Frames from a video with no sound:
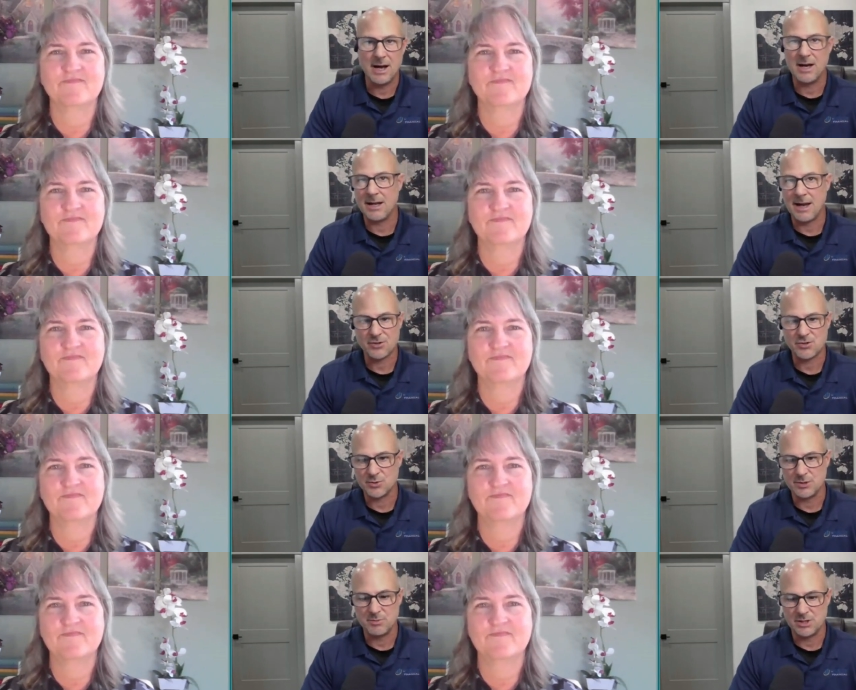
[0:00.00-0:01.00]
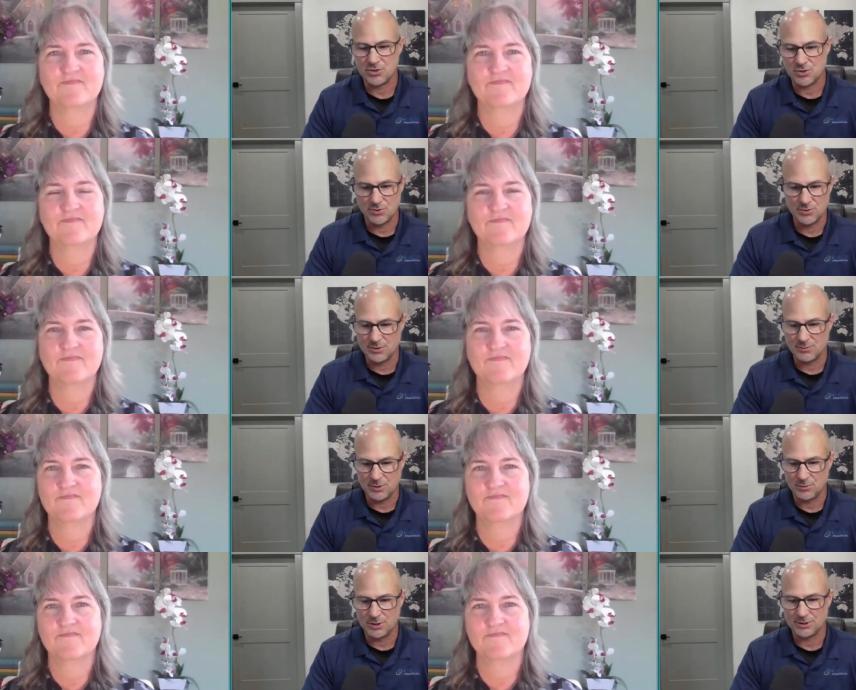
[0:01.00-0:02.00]
Speaker 1: not actually be true in the
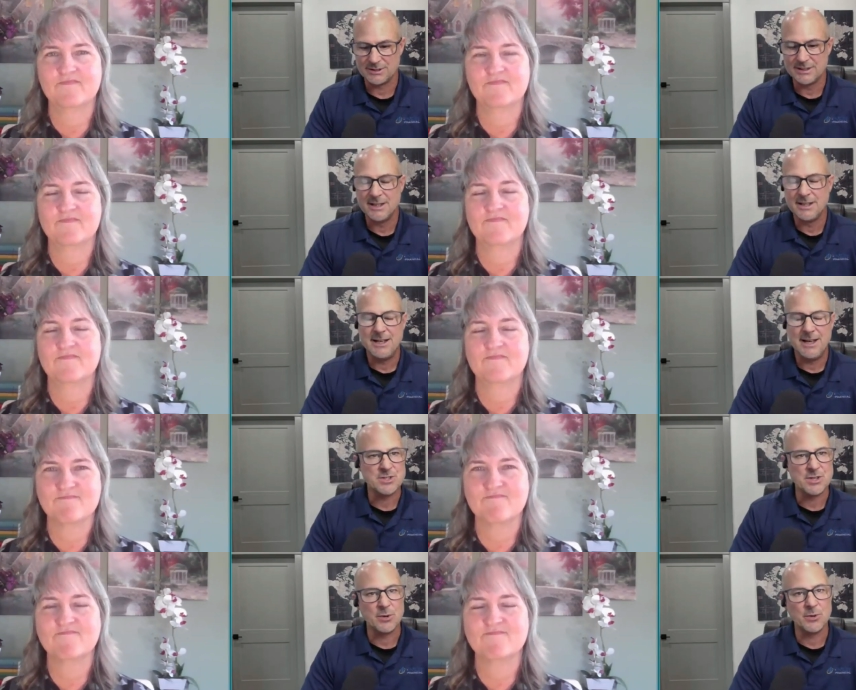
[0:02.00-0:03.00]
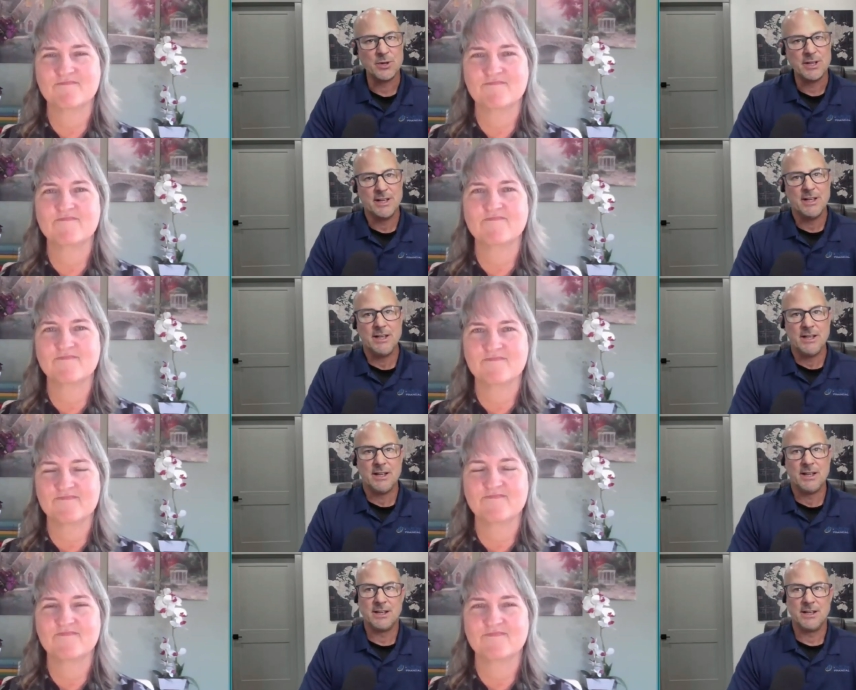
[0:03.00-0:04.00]
real world. So,
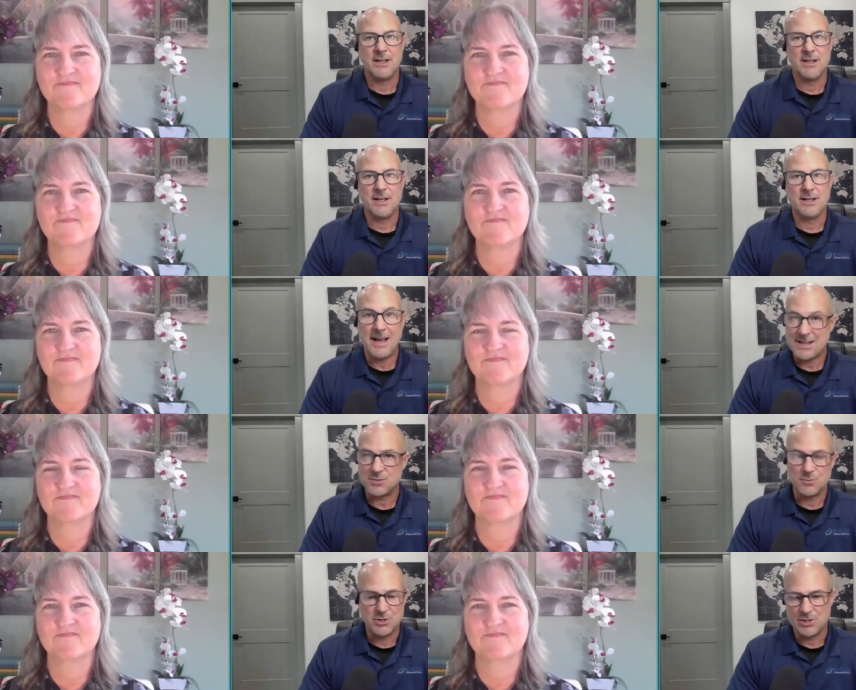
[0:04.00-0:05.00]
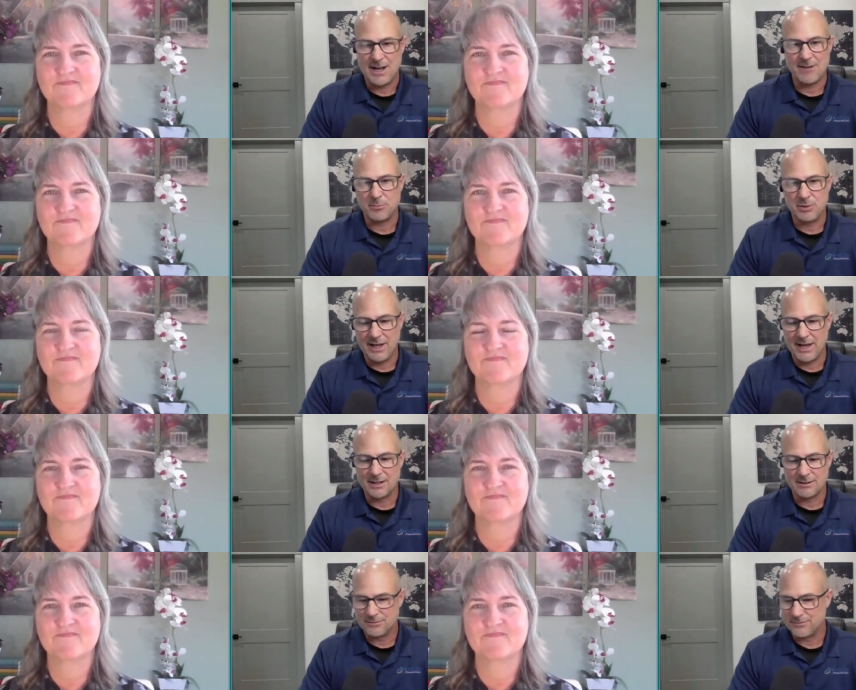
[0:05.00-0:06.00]
yes, we should have a
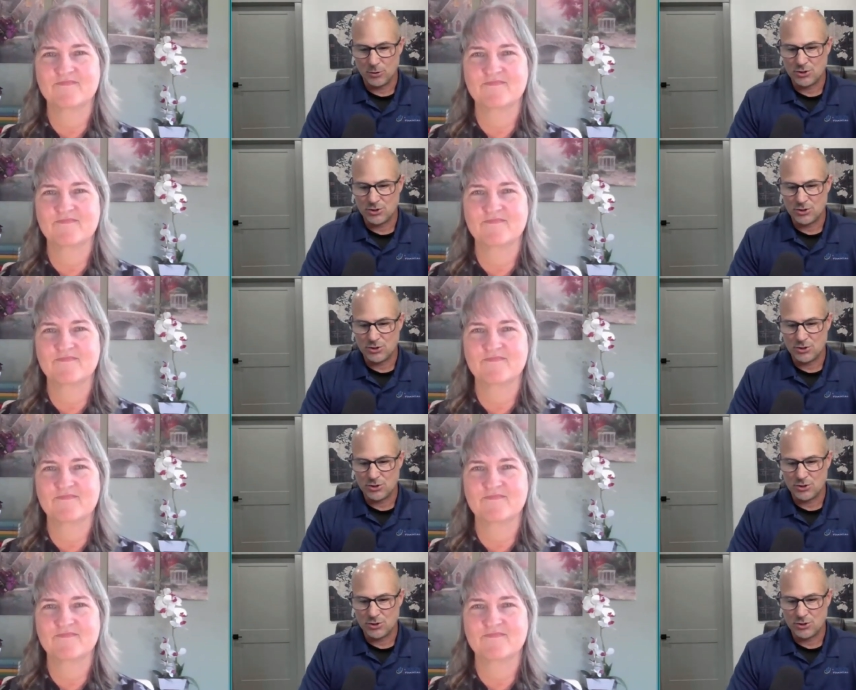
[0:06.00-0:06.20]
plan for